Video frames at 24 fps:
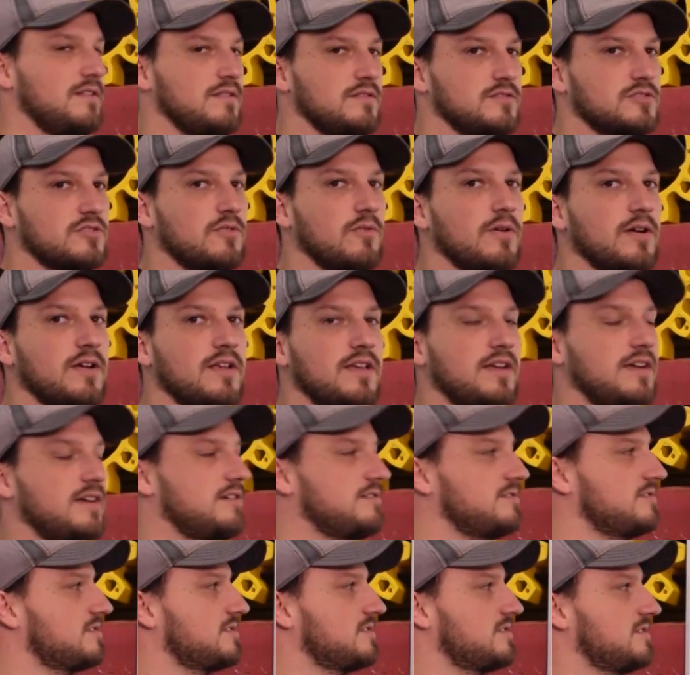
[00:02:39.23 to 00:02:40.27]
scoring
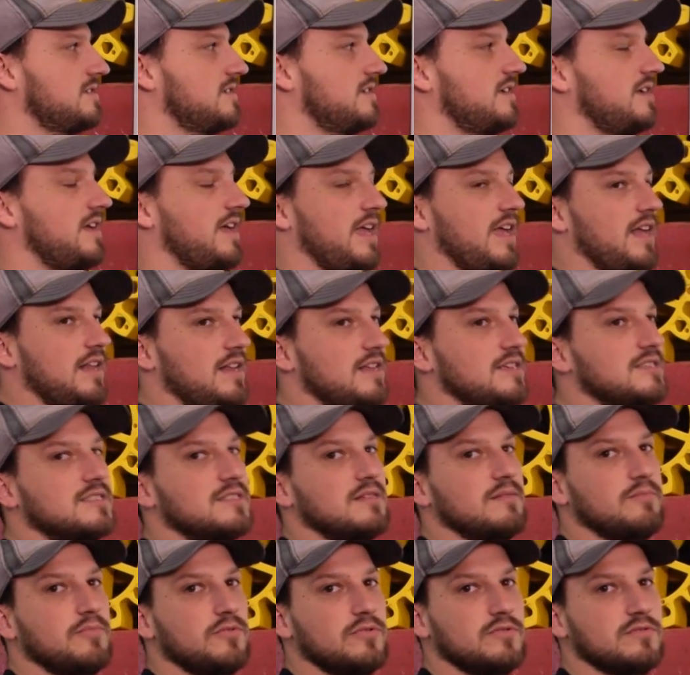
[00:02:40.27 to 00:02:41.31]
gears, and a
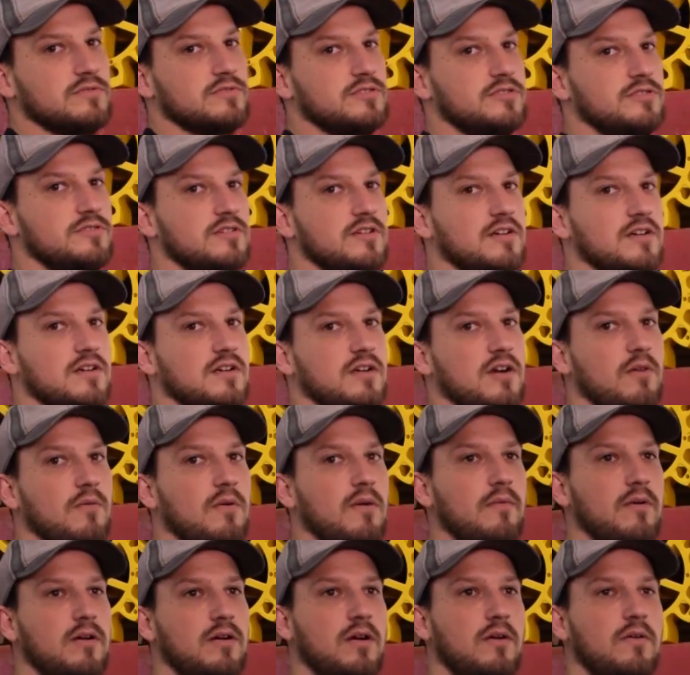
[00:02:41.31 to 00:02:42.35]
simple shooter are
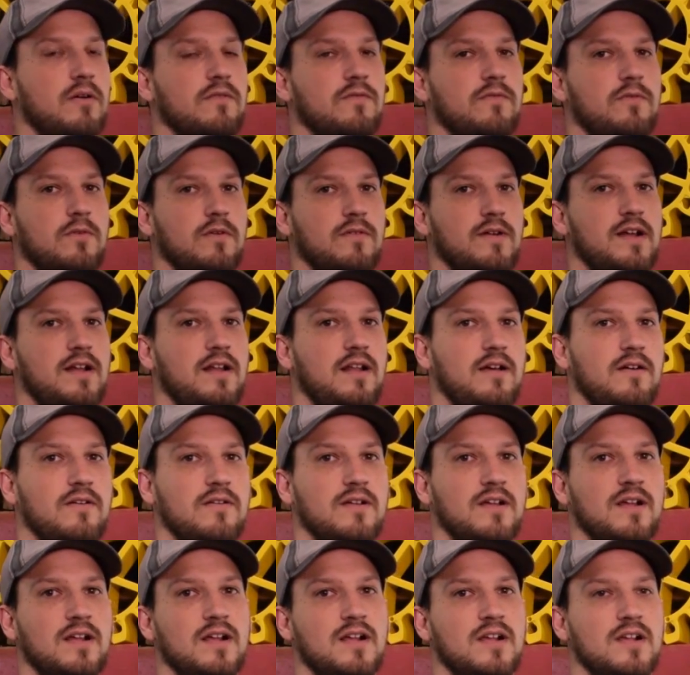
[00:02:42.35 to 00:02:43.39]
what we're going for right now.
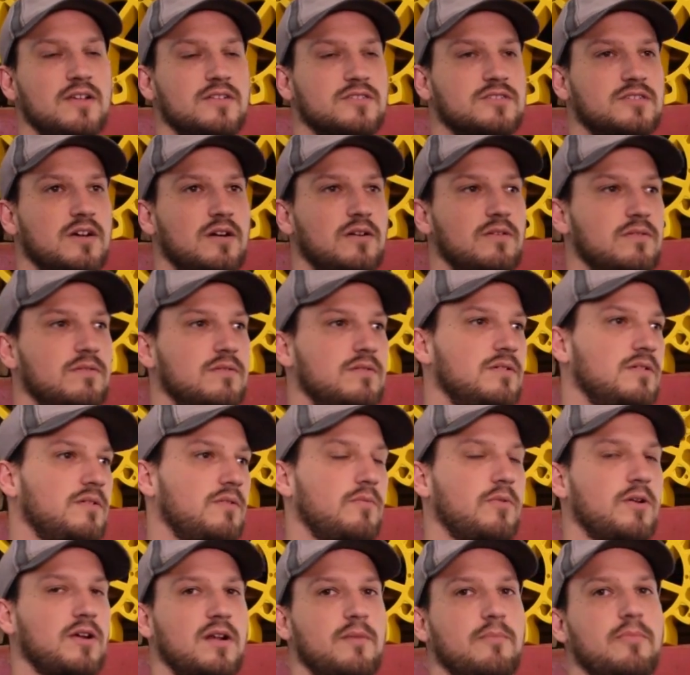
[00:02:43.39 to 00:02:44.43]
So
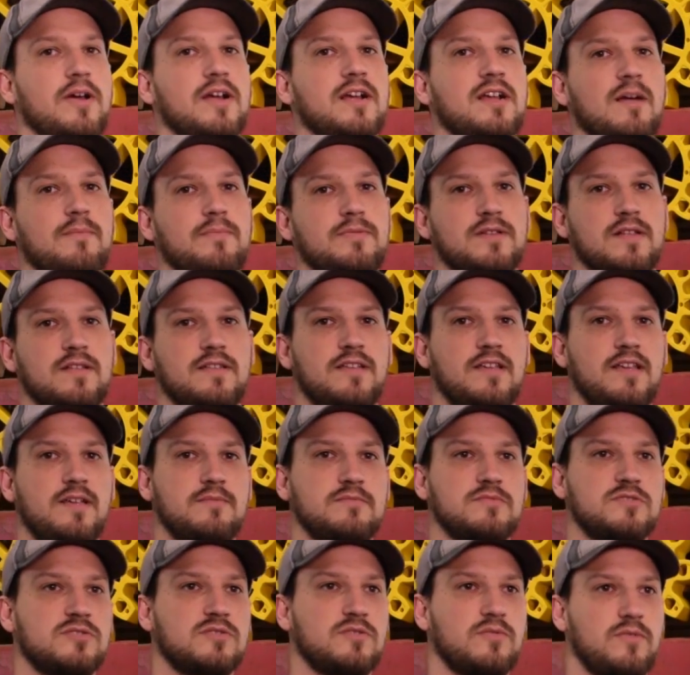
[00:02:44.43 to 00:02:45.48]
we're going to break up into
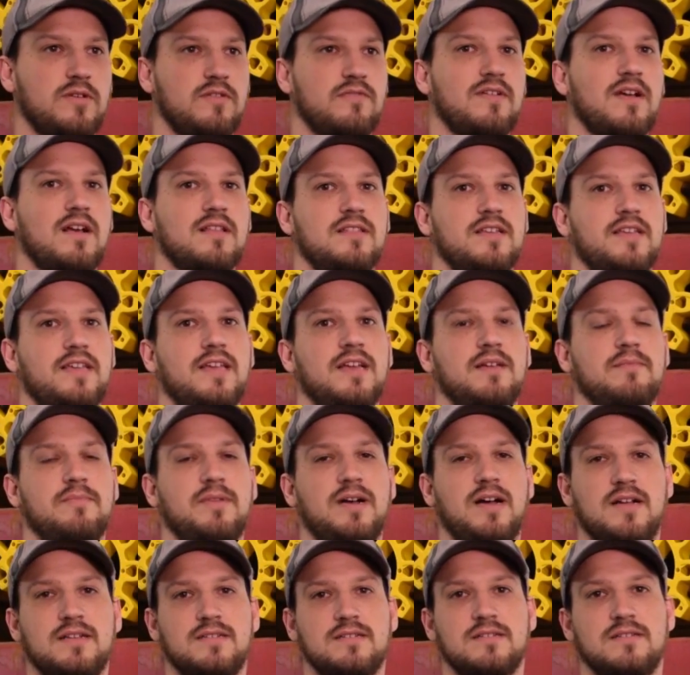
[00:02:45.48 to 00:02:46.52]
teams. We've got the
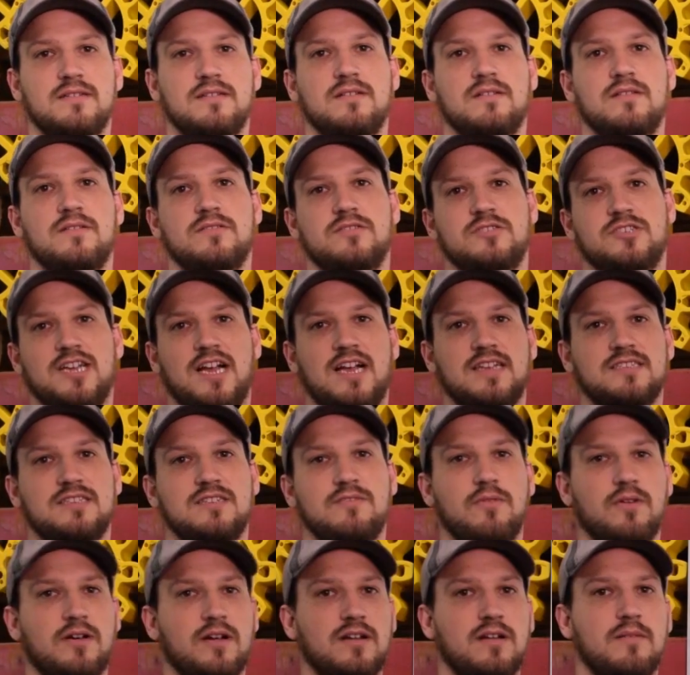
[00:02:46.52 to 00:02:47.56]
Kitbot chassis
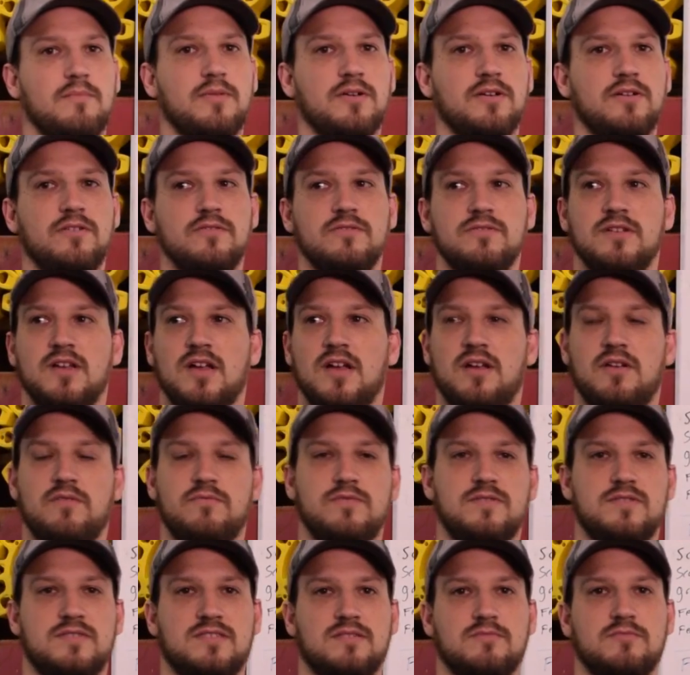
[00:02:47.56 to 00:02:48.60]
we're going to build
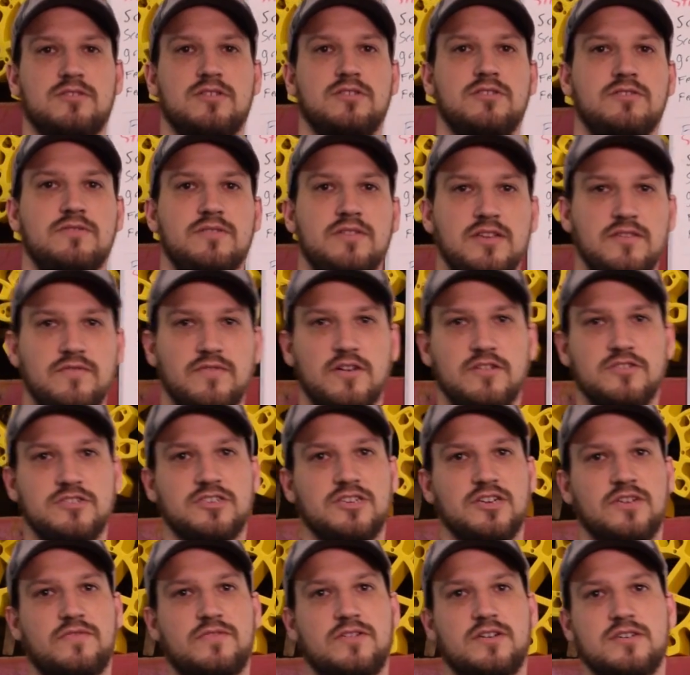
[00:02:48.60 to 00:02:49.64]
with some of the new Evo
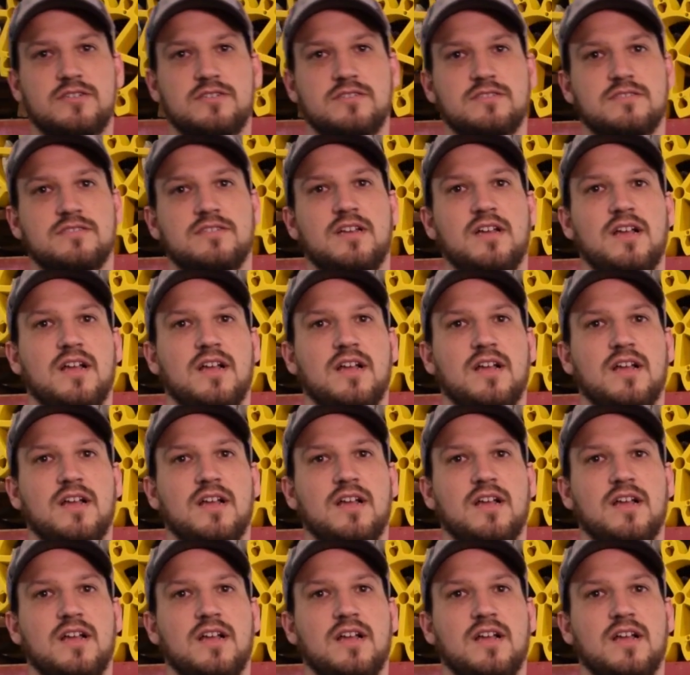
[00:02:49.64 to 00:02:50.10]
shifters